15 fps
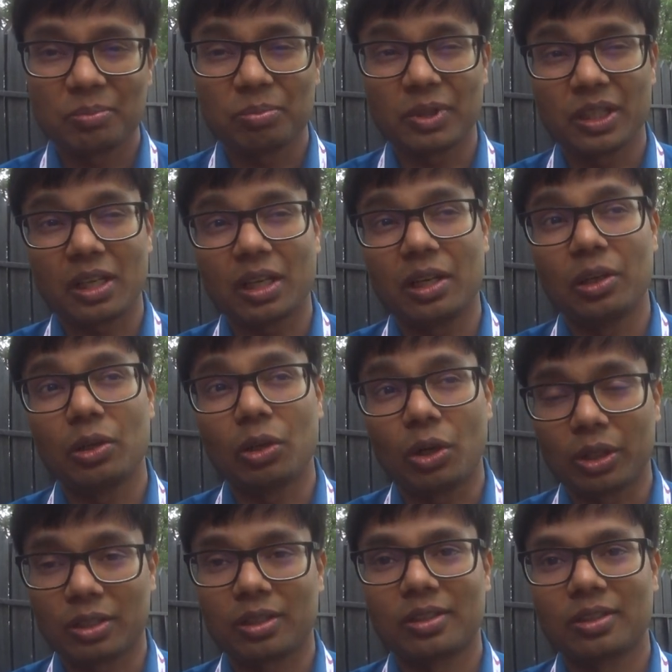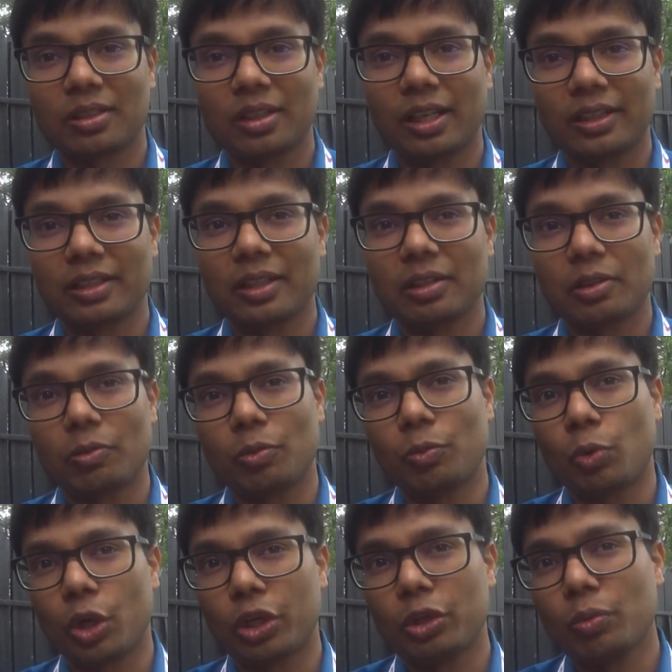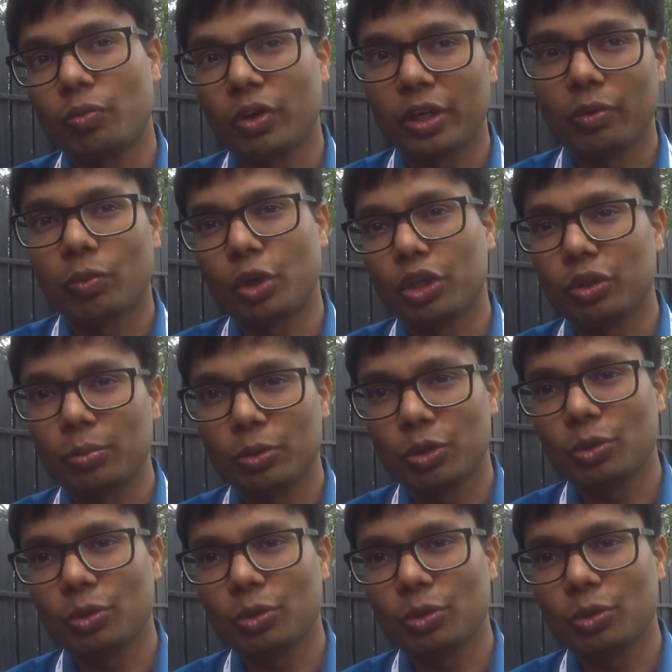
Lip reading: But a lot. I think the volume 1 or volume